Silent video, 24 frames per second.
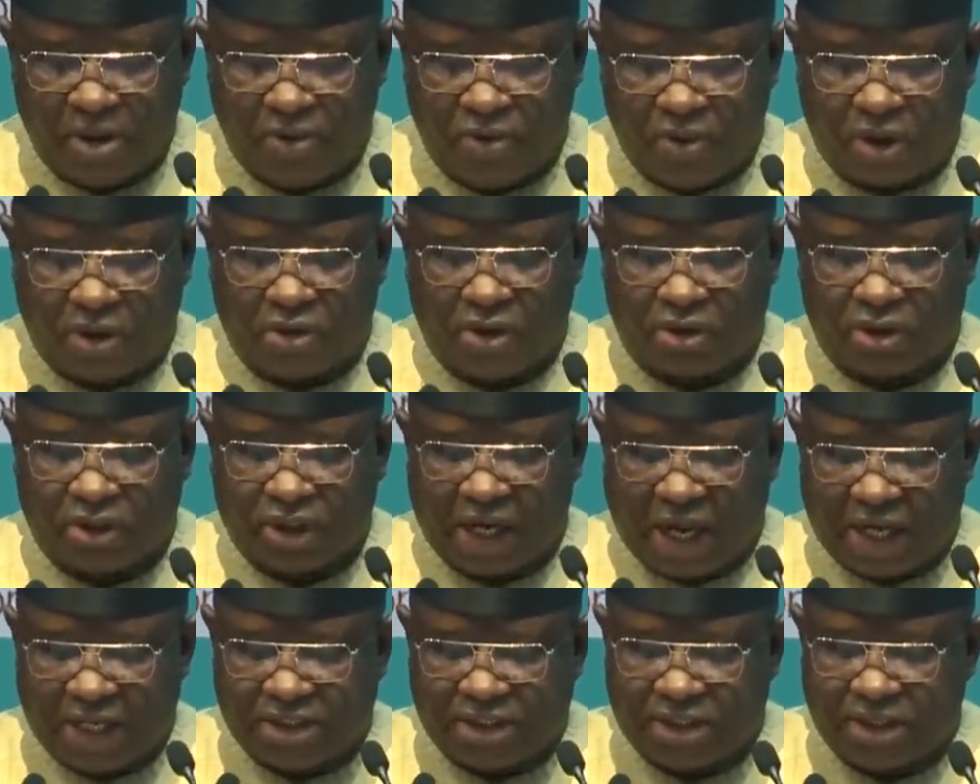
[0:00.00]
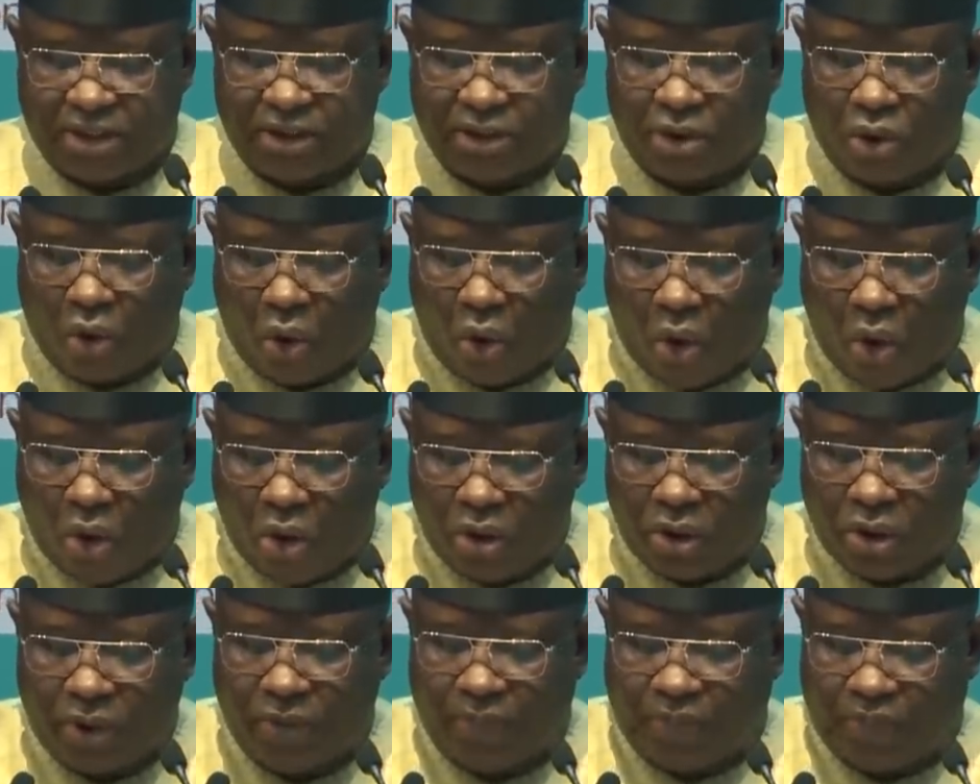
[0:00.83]
Recognizing the
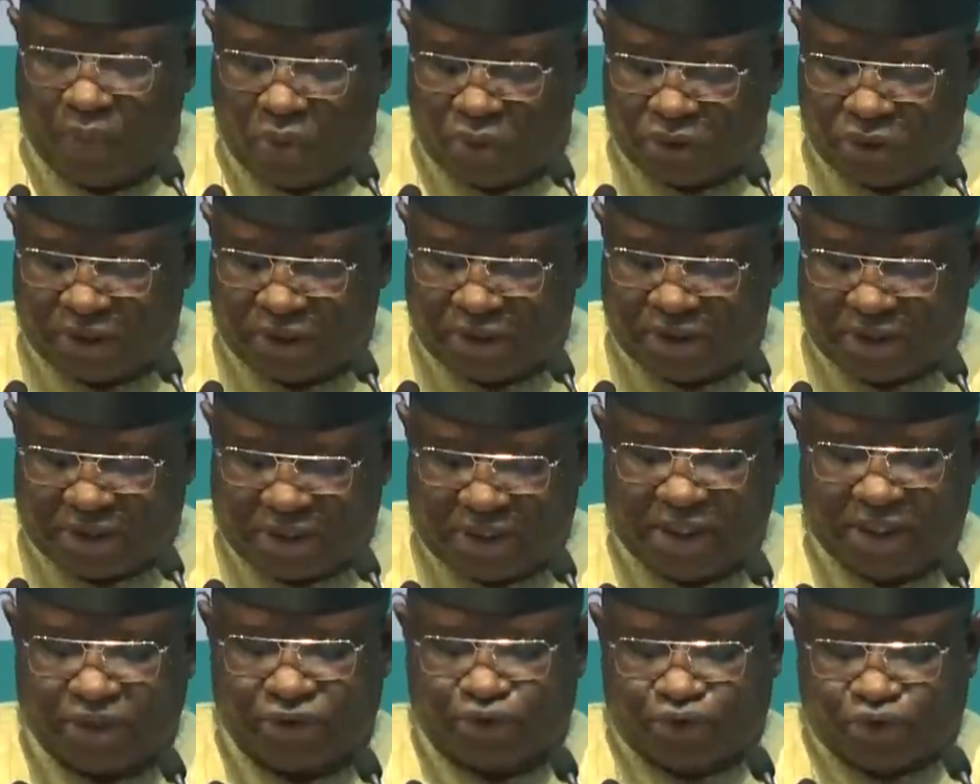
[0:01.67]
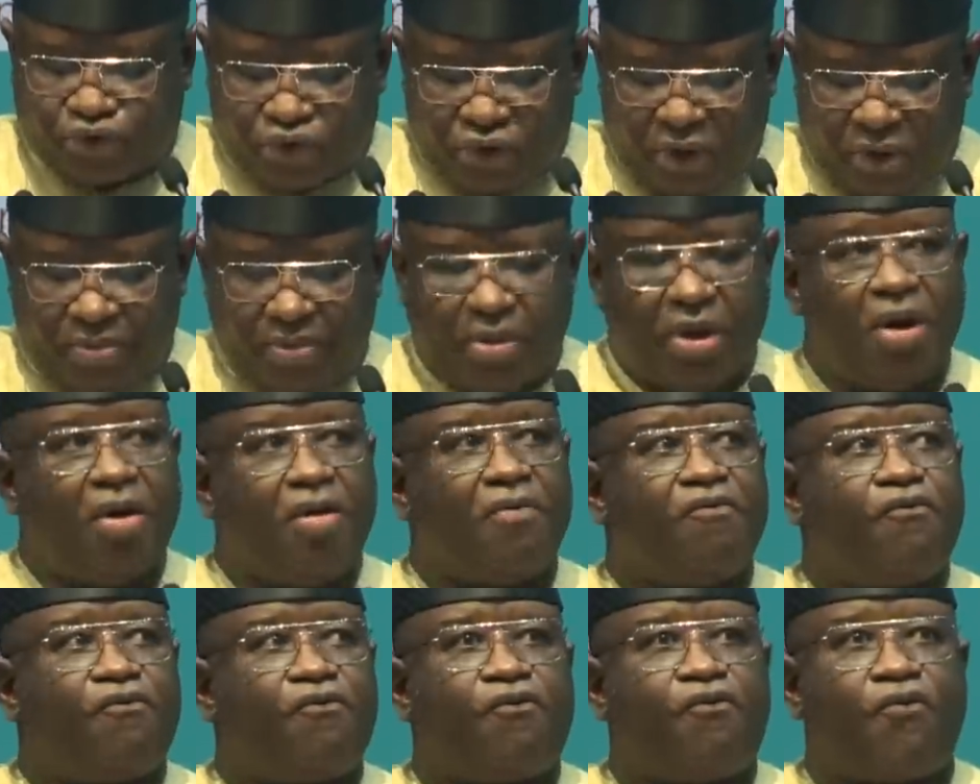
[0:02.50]
core importance and extreme
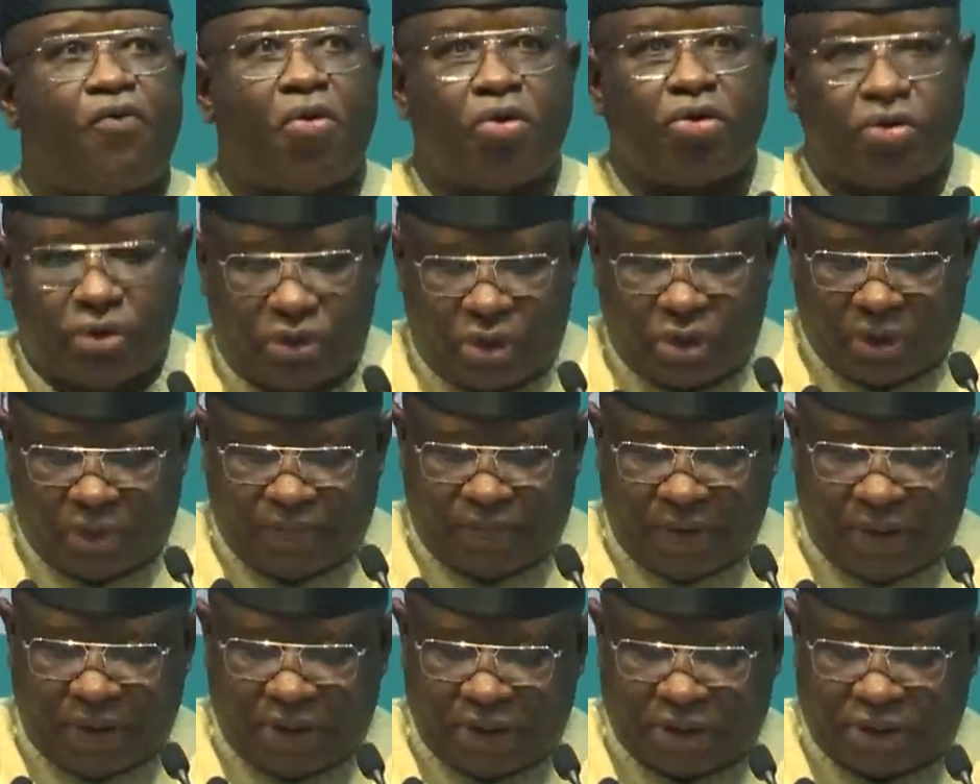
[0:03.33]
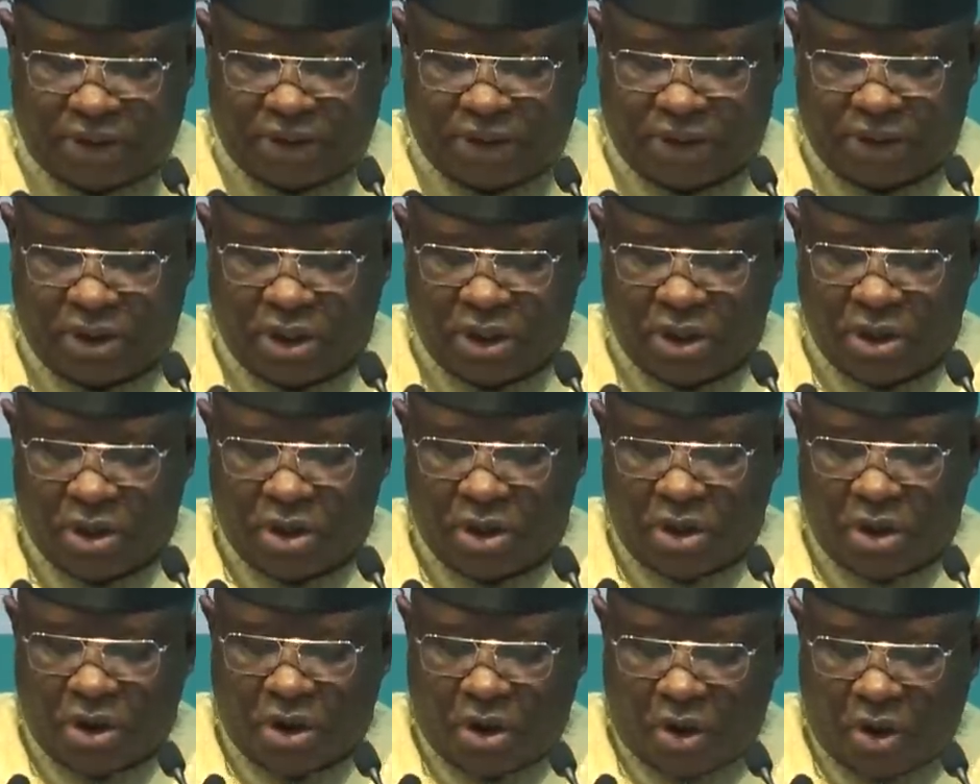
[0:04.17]
vulnerability
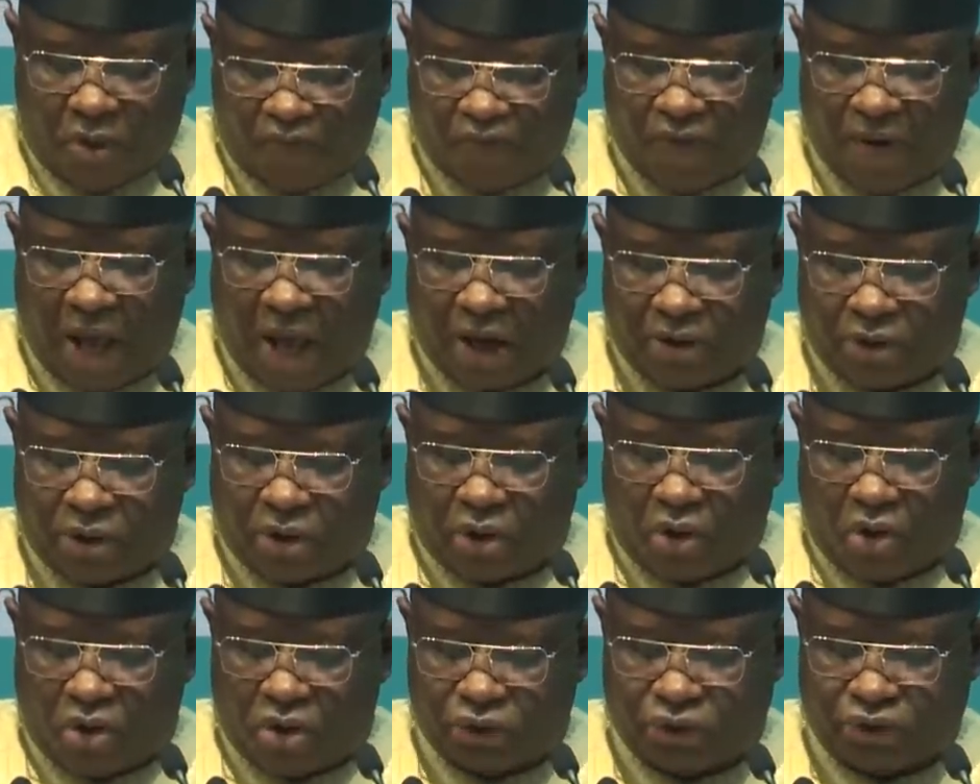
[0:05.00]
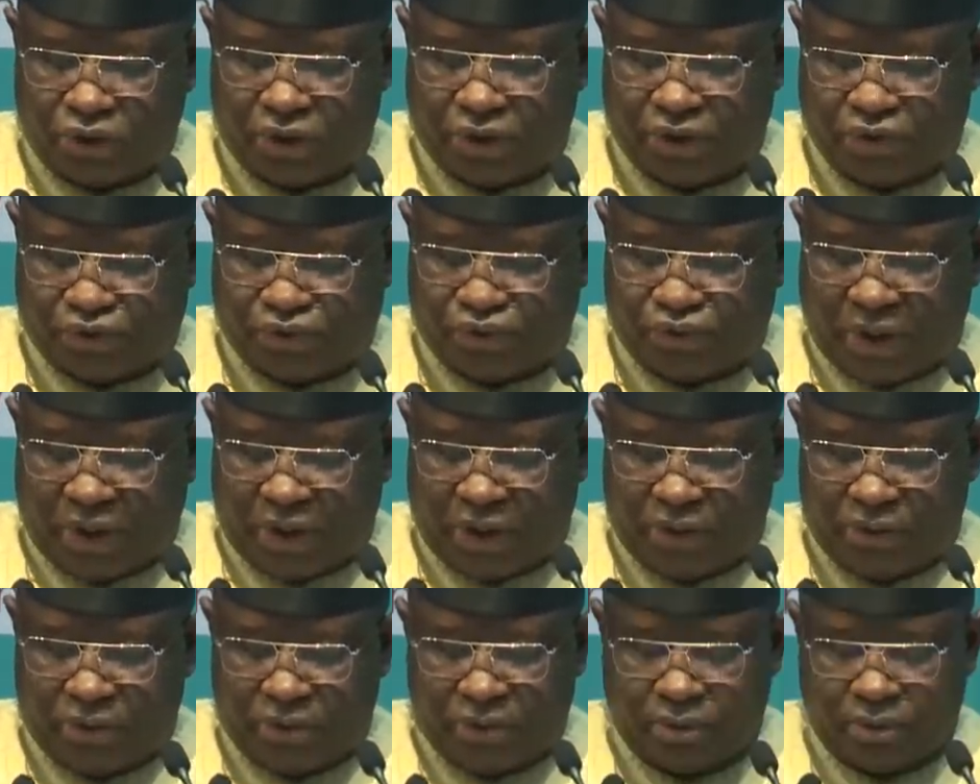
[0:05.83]
of agriculture in Sierra
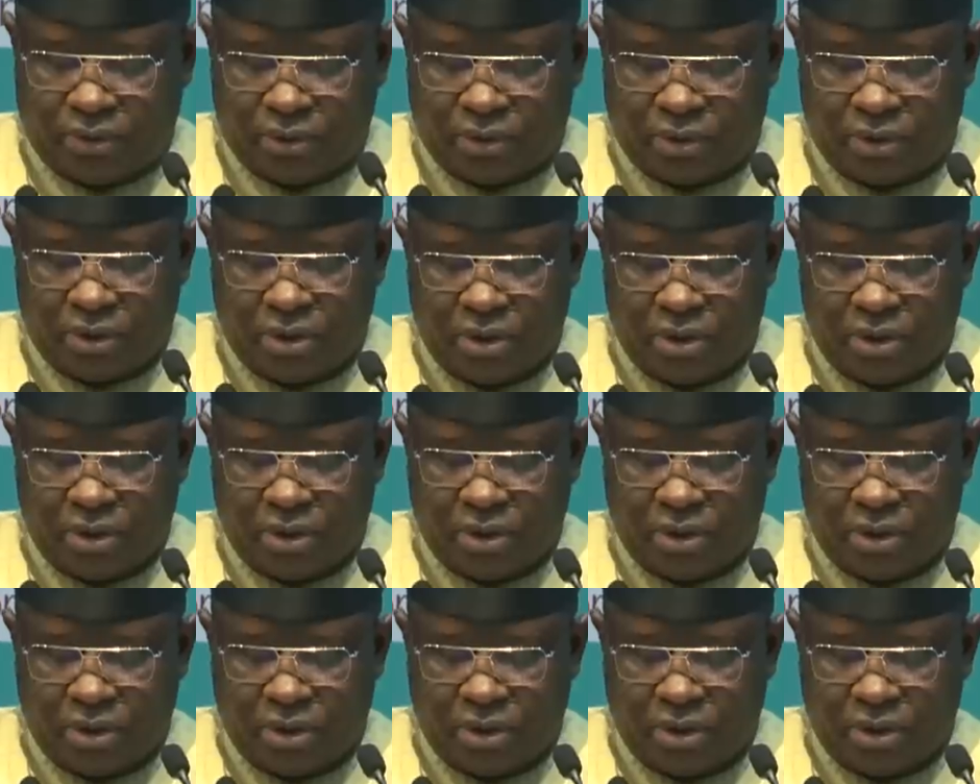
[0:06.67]
Leone,